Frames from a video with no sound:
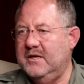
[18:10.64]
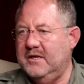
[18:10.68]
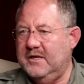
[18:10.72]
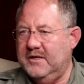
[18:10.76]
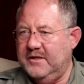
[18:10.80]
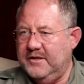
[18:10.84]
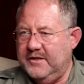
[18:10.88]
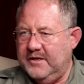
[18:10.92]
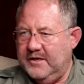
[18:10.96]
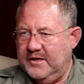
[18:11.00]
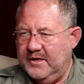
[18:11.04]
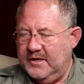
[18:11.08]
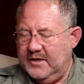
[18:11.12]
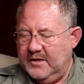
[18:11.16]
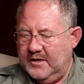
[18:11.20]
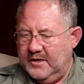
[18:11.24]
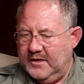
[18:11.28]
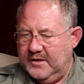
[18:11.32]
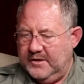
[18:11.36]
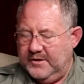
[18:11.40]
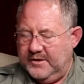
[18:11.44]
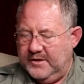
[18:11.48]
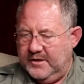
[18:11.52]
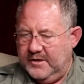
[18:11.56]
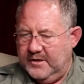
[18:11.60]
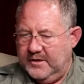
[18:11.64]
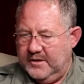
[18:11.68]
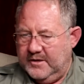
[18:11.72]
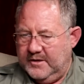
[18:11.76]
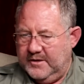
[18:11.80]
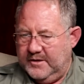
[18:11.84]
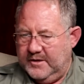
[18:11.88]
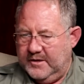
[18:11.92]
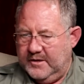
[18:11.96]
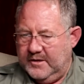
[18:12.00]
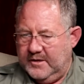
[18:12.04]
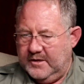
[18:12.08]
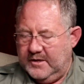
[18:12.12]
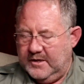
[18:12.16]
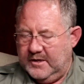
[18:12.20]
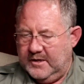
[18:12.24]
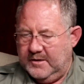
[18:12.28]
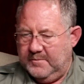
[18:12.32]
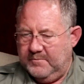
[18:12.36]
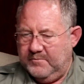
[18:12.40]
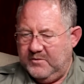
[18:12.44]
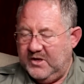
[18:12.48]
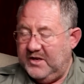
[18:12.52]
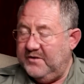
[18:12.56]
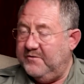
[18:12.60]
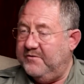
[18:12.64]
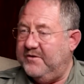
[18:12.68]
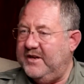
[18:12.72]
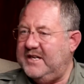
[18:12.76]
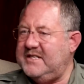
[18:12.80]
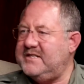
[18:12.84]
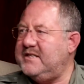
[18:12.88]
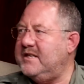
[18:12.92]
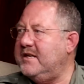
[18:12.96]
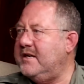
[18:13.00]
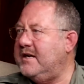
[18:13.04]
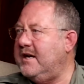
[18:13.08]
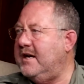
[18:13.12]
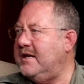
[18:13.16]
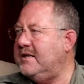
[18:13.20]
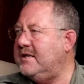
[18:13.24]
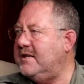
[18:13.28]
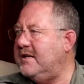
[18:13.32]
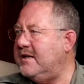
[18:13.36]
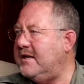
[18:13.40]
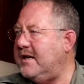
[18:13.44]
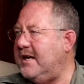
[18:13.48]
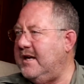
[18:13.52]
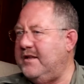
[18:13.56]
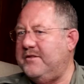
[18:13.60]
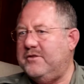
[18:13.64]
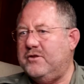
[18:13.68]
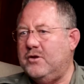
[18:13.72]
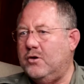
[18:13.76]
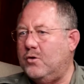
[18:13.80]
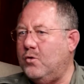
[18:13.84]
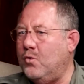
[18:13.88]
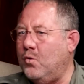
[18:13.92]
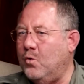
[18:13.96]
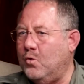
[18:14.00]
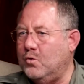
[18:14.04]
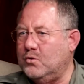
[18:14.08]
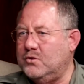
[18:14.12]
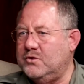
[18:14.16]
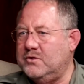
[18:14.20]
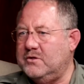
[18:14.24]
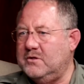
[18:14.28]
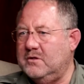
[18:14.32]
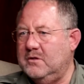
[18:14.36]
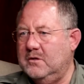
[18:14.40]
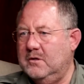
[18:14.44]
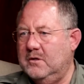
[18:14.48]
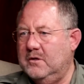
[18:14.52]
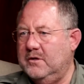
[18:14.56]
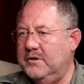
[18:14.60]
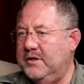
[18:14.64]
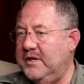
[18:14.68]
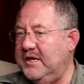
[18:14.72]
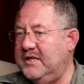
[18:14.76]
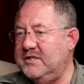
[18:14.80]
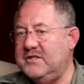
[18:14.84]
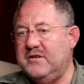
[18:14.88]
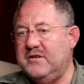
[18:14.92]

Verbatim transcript: the investigator and the courts. There's a